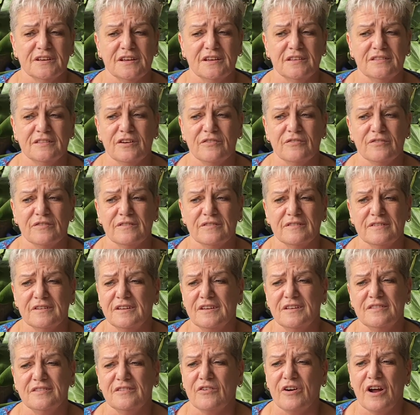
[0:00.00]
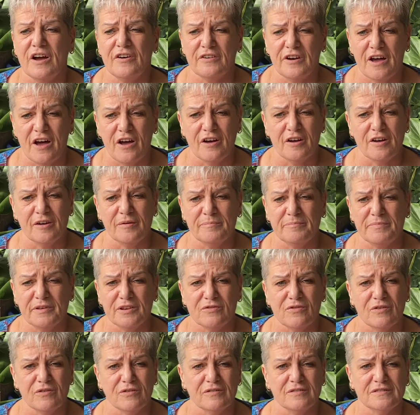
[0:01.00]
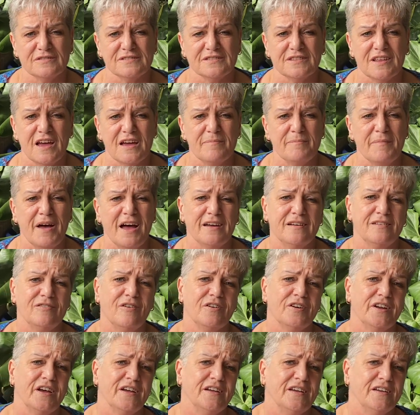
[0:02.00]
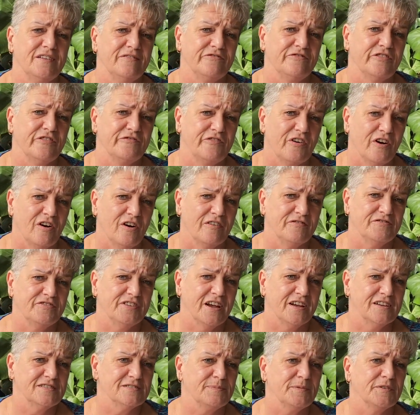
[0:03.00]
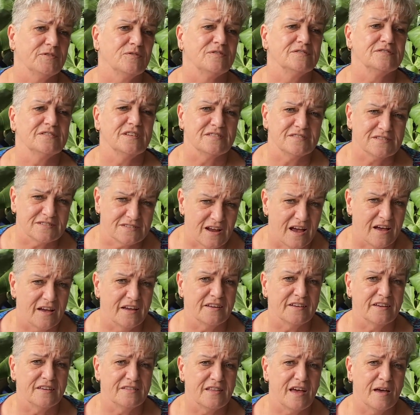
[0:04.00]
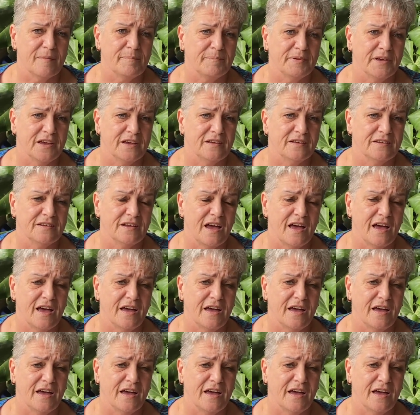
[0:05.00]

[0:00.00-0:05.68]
in their own home because they may not eat for 5 days because they're staying in that bed,